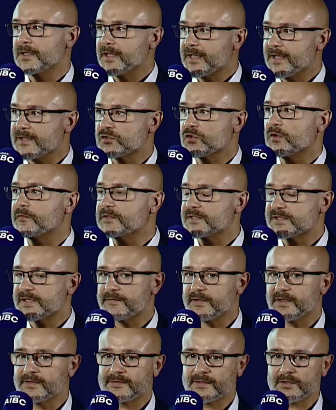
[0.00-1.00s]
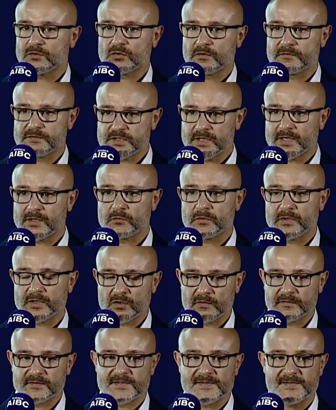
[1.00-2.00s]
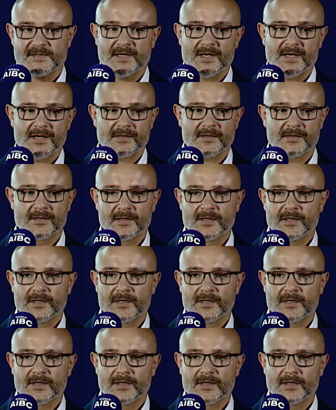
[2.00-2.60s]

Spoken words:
as of the 17th of January of this year,